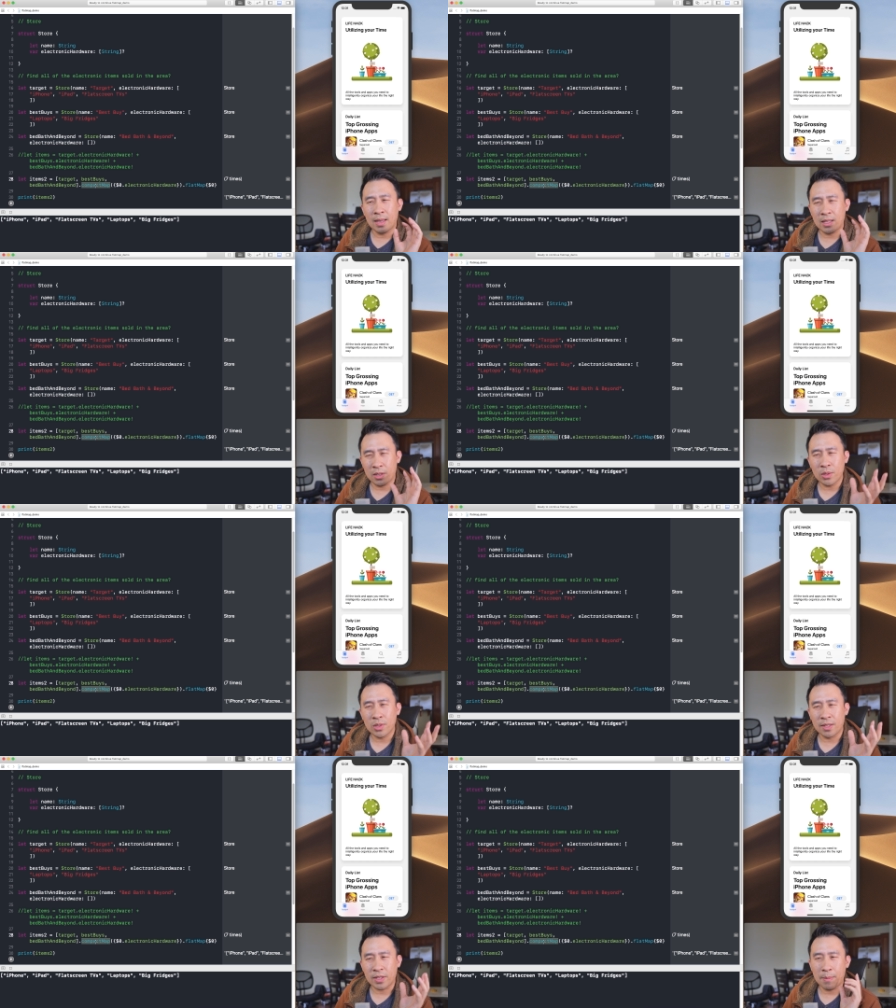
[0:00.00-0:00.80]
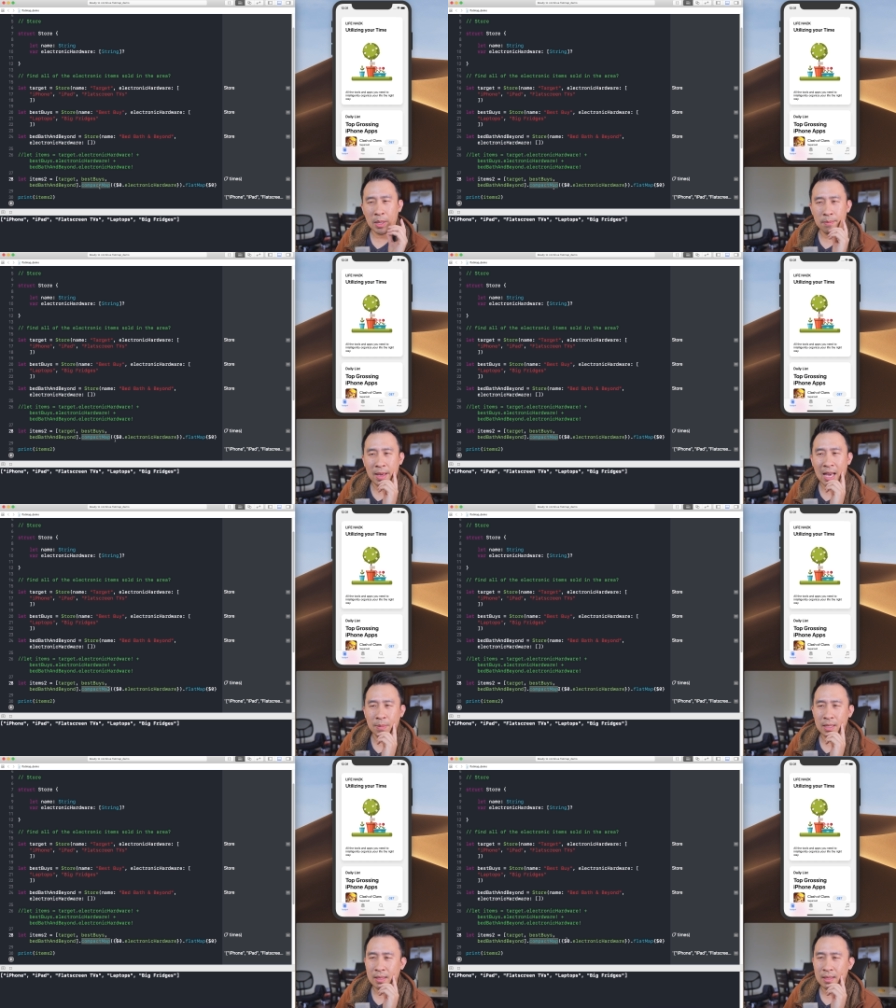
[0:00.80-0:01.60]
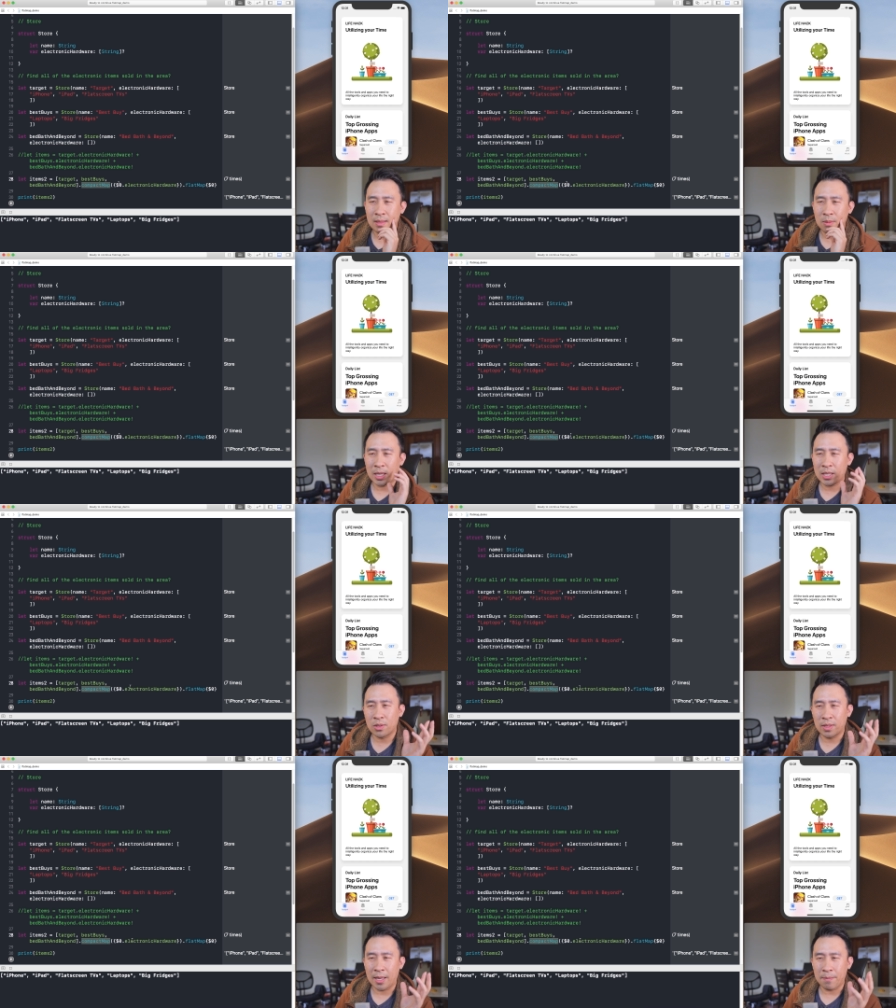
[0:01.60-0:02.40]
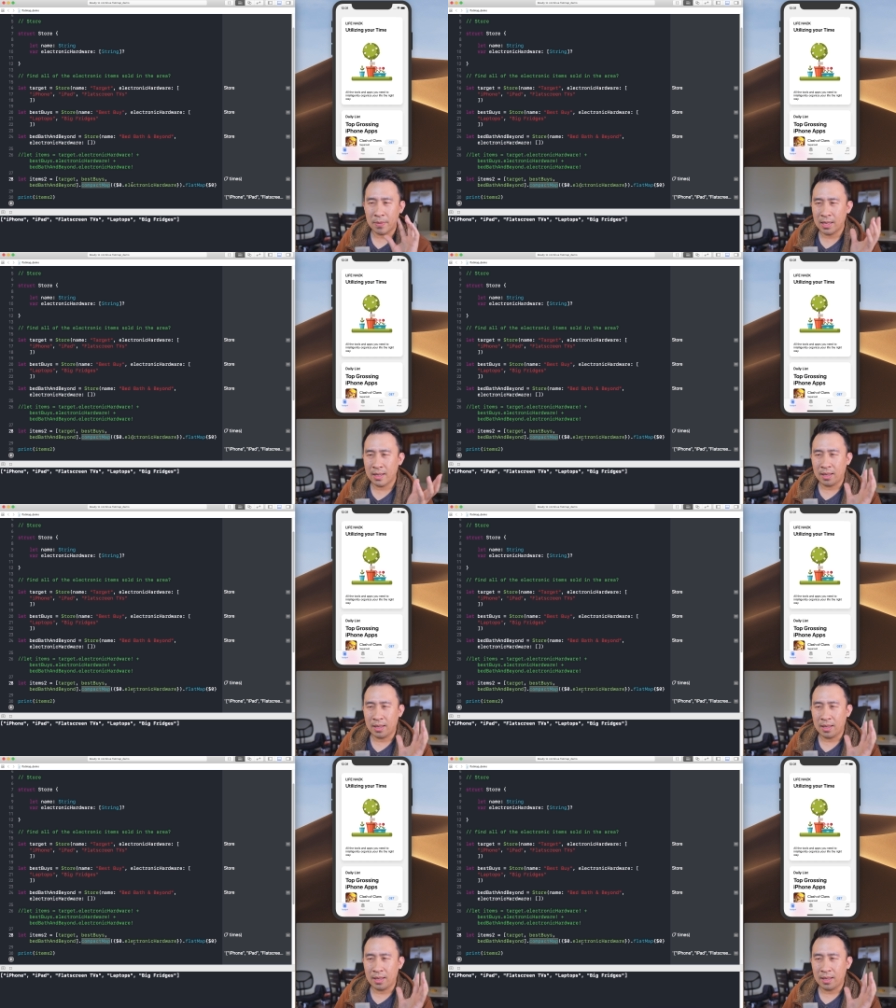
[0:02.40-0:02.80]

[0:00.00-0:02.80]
Uh, the notion of compact map is to make sure that